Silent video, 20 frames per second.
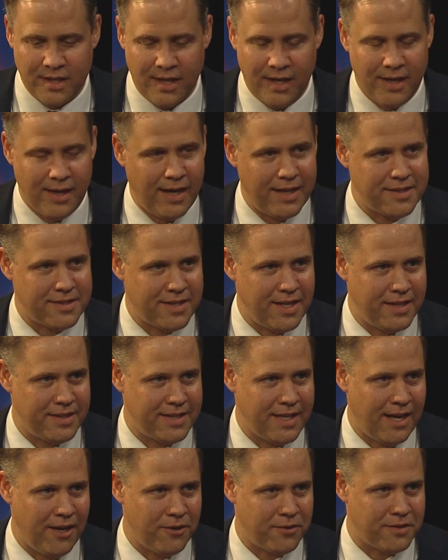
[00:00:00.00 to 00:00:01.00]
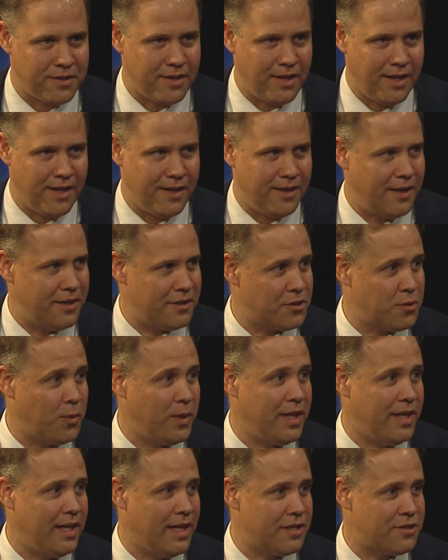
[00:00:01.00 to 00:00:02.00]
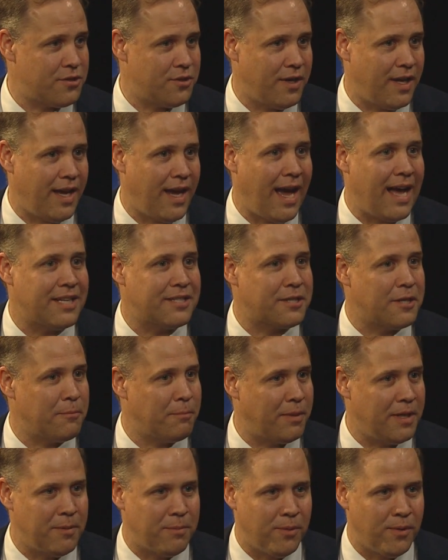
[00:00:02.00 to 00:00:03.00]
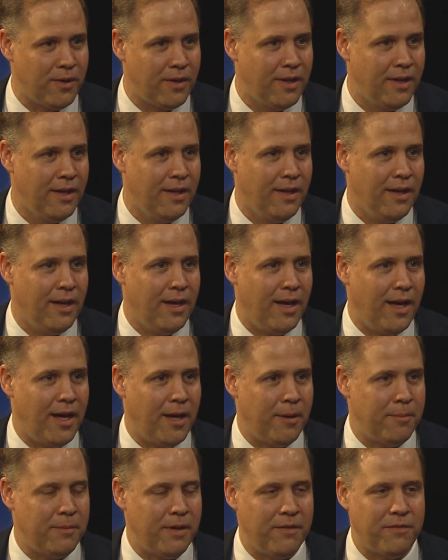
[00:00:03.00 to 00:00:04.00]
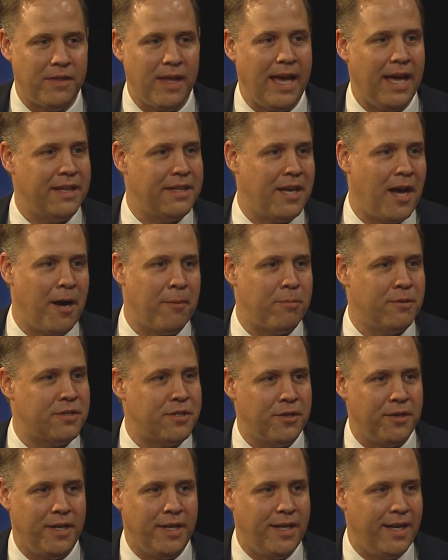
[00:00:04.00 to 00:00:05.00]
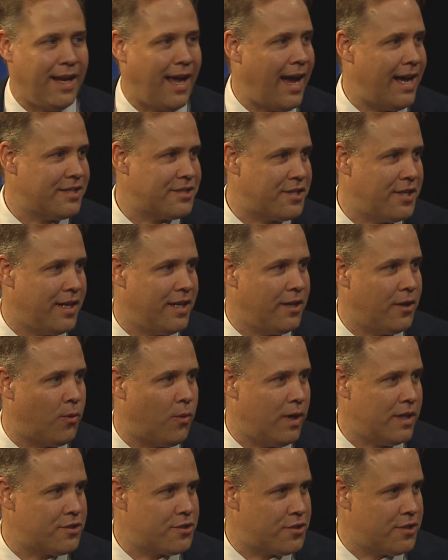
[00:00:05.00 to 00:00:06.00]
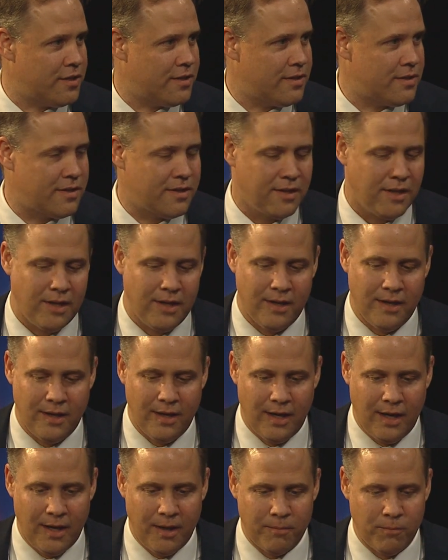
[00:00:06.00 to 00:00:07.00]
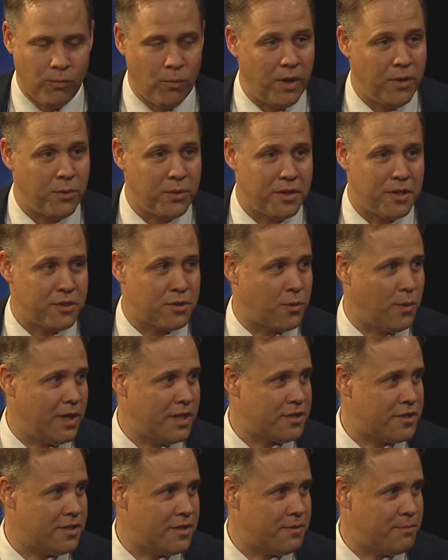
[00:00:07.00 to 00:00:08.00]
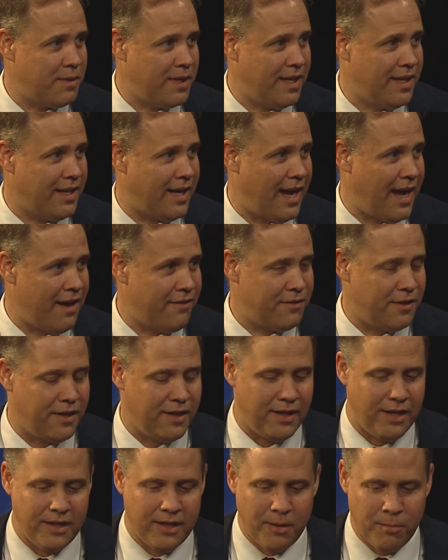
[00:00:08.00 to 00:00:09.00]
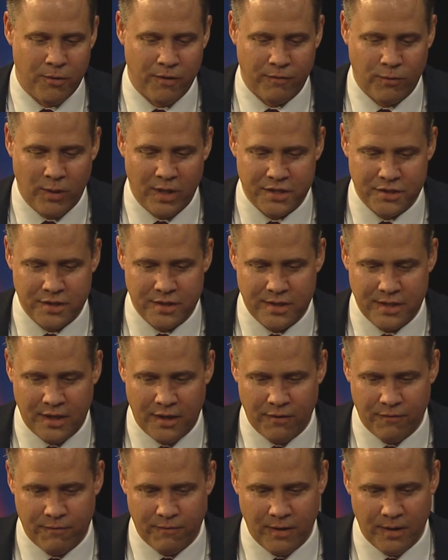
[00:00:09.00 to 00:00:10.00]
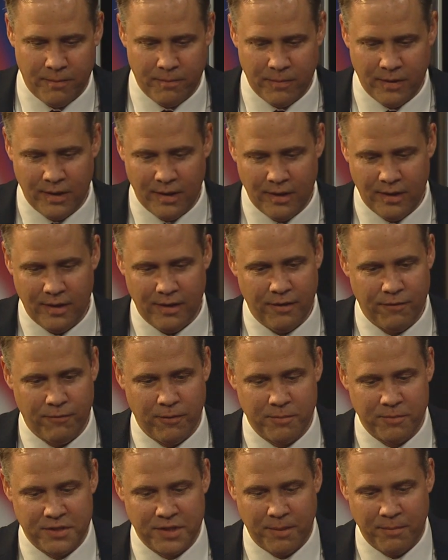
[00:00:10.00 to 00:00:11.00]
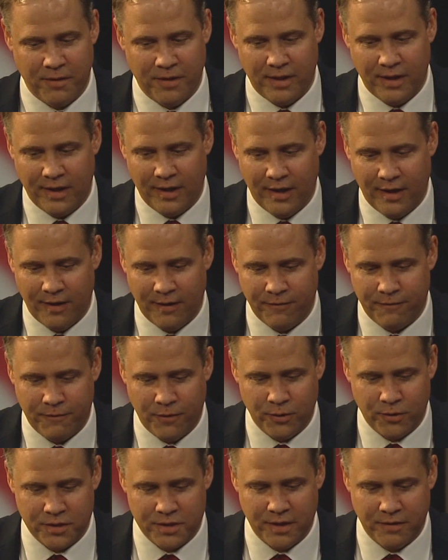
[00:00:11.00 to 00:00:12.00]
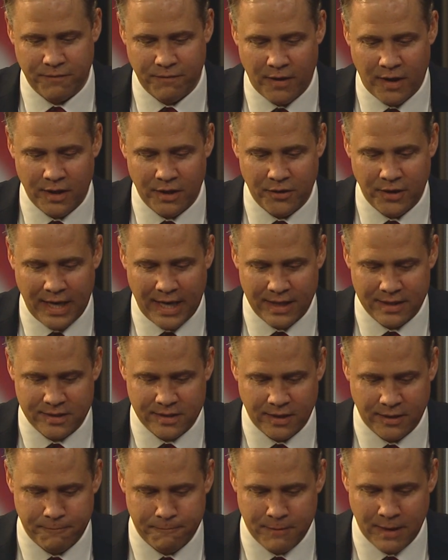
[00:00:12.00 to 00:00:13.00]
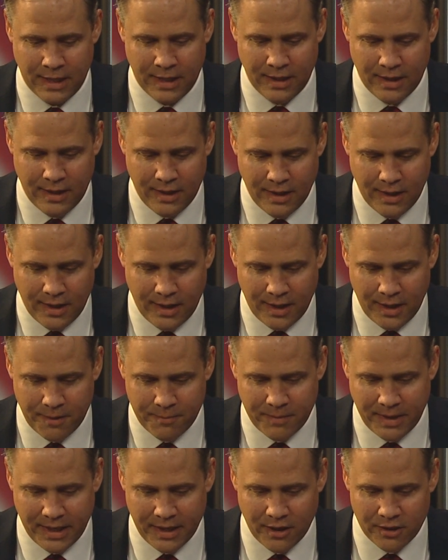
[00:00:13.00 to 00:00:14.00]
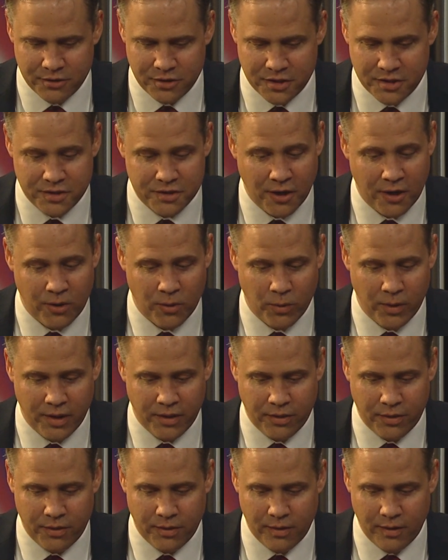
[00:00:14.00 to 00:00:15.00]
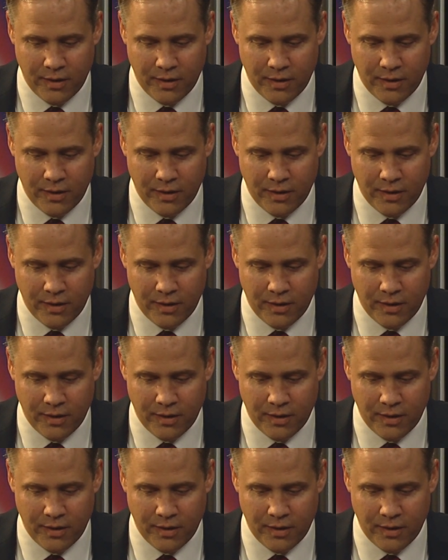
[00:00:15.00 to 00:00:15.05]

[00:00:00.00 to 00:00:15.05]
Uh, I sent out uh, a tweet yesterday asking people um, if they had the opportunity to ask you any questions, um, what would those questions be? And I have a, a, number of questions here from, from some of the uh, folks that follow NASA. Um, and I'll just start with,